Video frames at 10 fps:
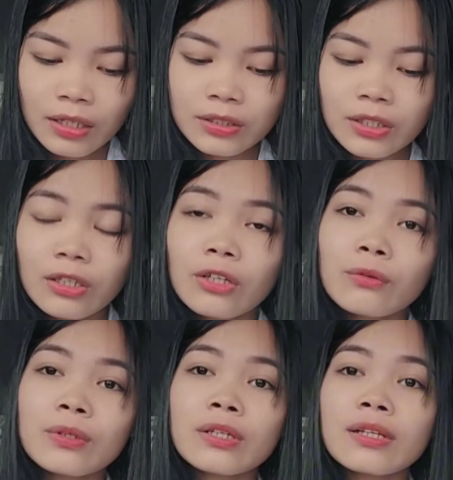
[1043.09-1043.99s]
So you
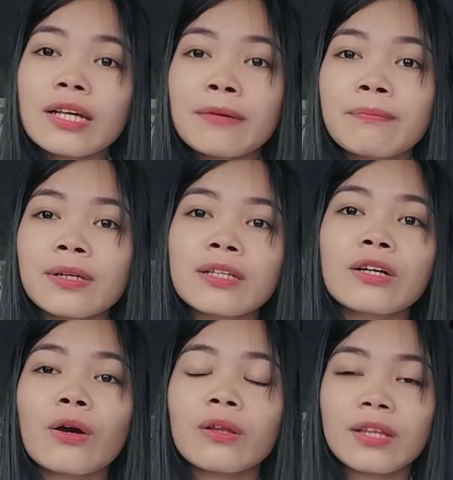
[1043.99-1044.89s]
will label the
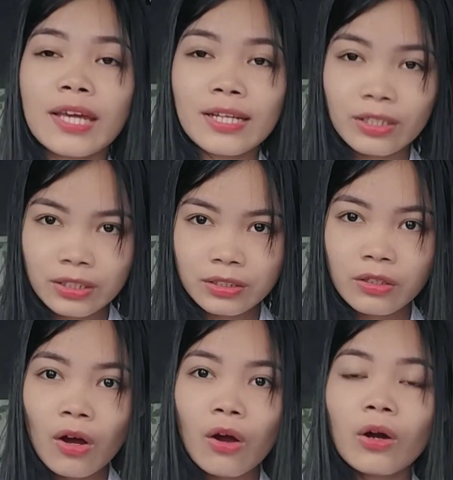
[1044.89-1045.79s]
containers
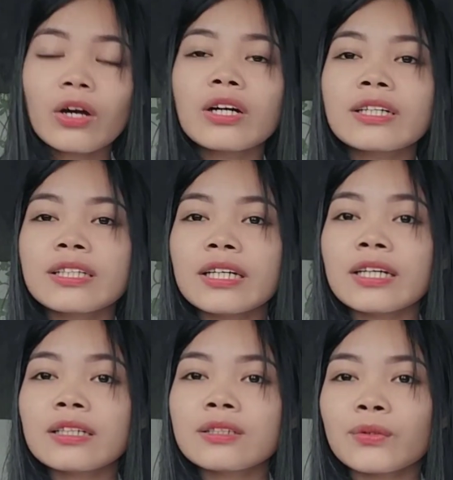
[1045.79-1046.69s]
or
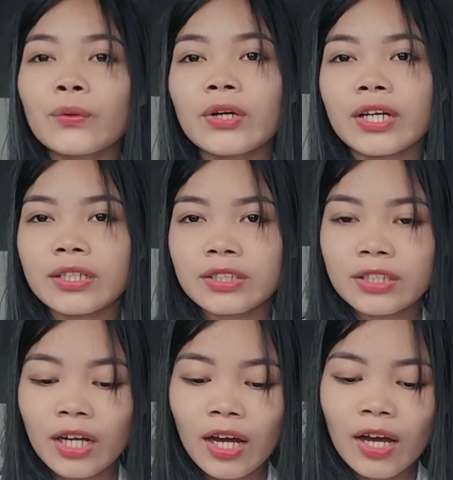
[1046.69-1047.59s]
the
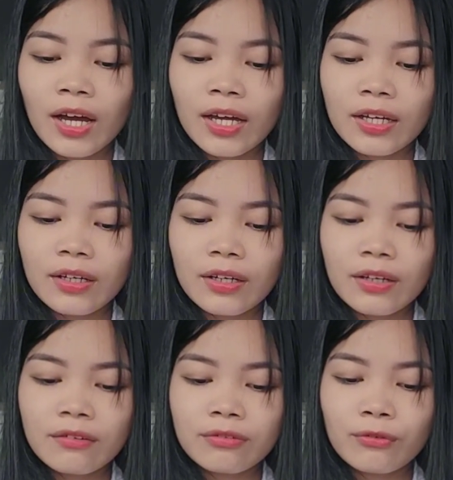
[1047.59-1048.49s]
storage
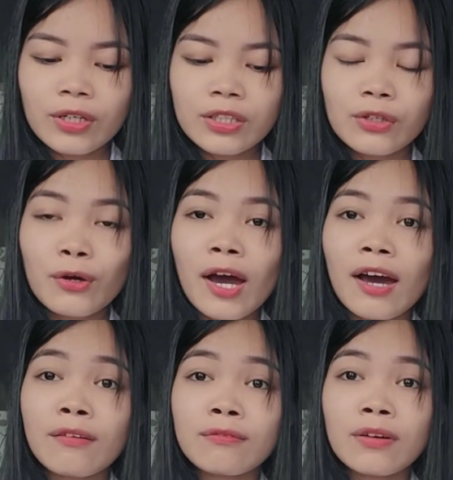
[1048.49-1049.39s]
if what you
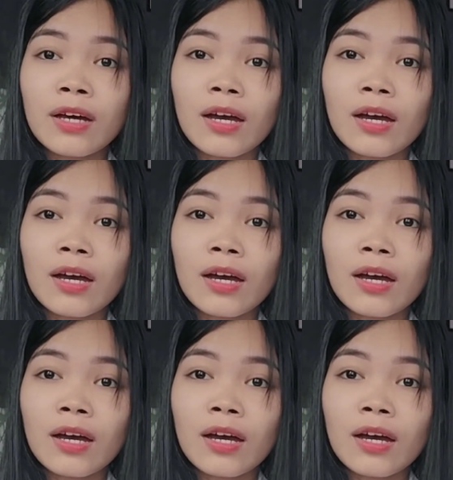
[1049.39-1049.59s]
have